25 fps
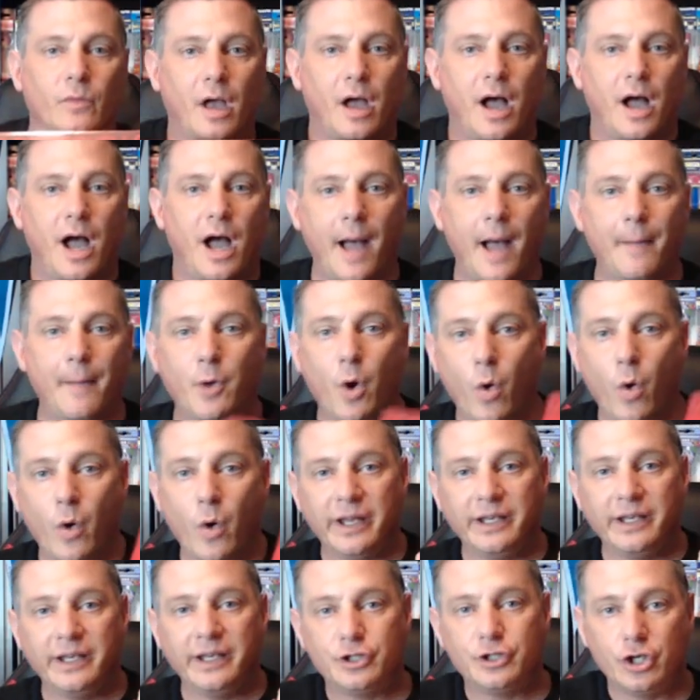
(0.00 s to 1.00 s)
I'm
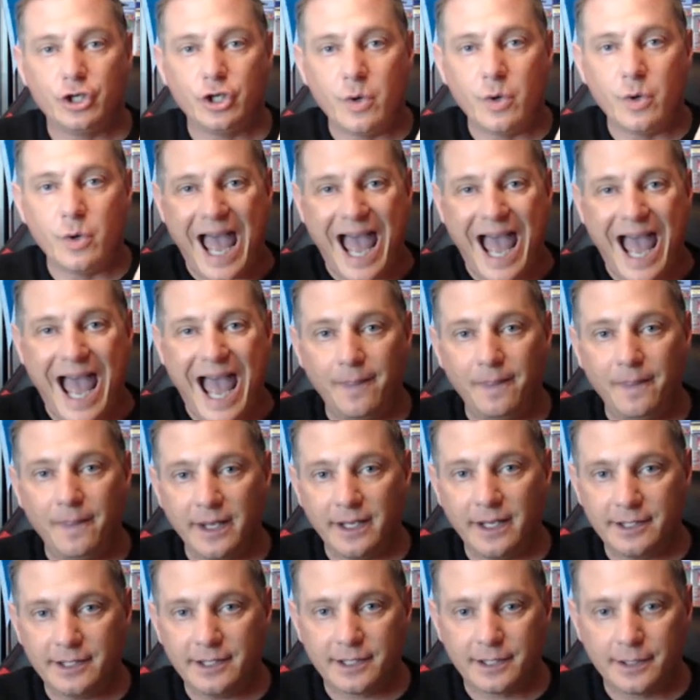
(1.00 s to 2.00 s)
going to add
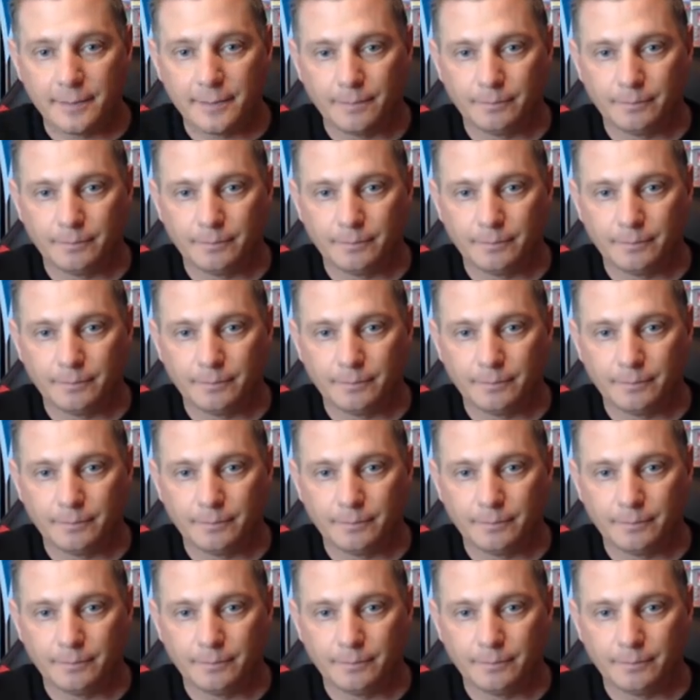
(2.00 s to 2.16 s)
this.